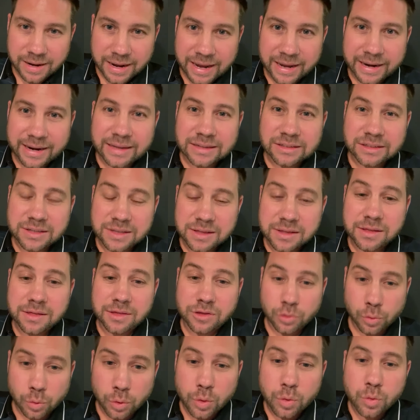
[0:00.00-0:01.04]
It is
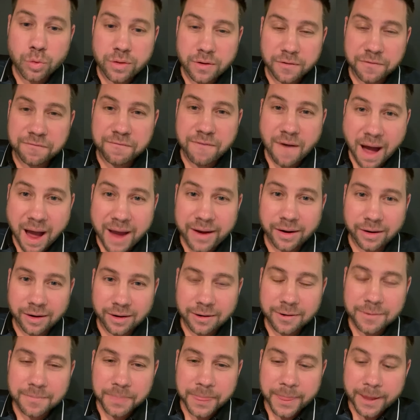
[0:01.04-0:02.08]
through the
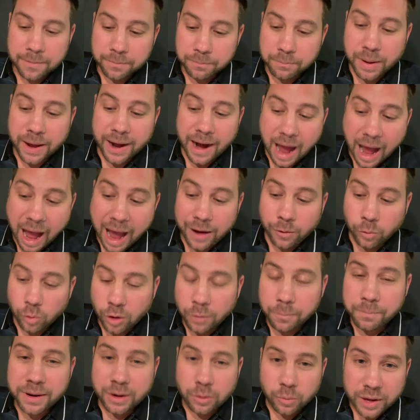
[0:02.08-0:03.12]
fire, but I
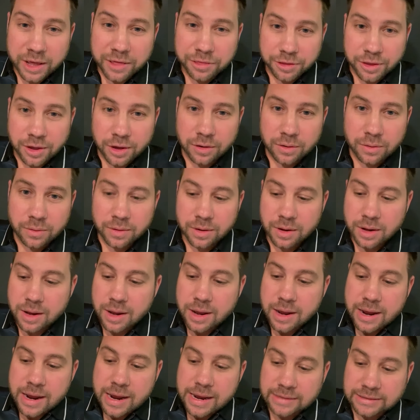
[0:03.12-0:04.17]
will be with you.
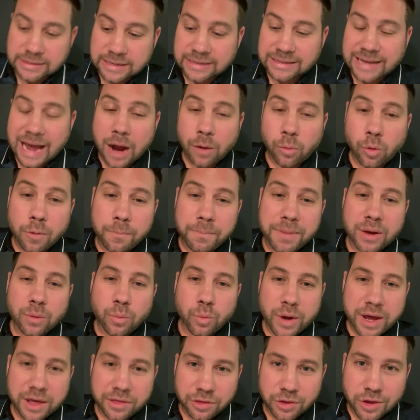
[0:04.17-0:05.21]
He says, I will be
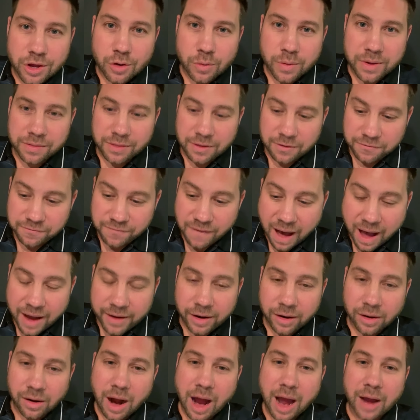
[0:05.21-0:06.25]
with you in the
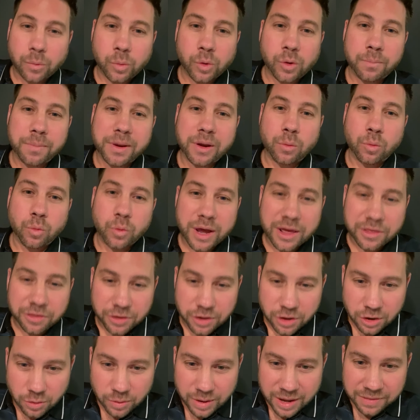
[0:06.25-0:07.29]
fire. I will be
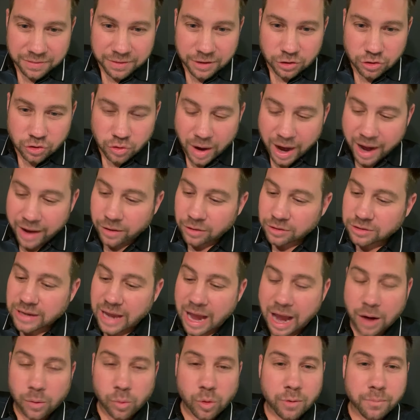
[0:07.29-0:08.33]
with you in the trials.
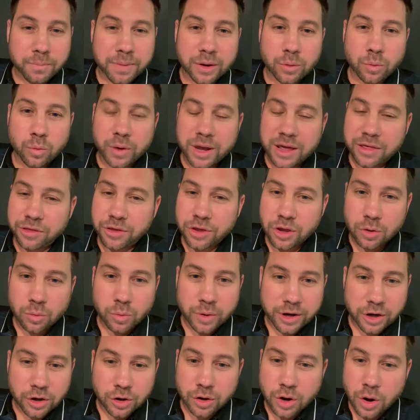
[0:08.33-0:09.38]
I will be with you
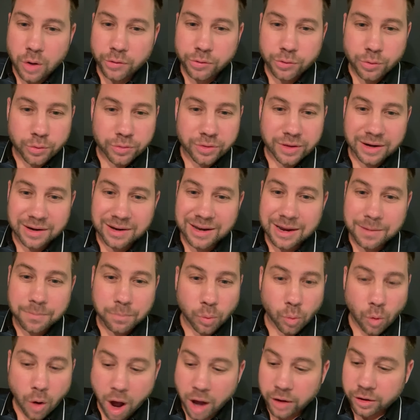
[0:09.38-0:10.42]
when you go through the
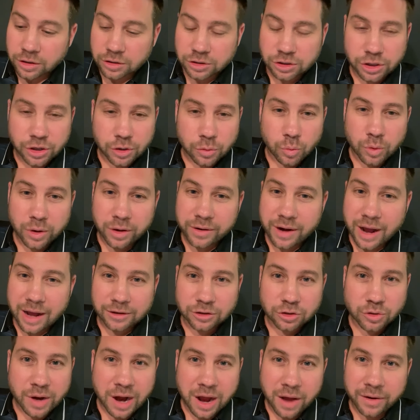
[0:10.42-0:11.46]
deep waters. You will
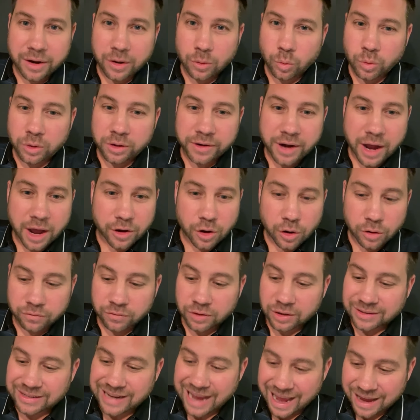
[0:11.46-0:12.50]
not drown. It will not
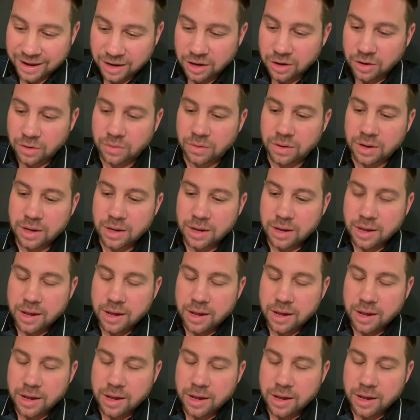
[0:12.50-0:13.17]
overtake you.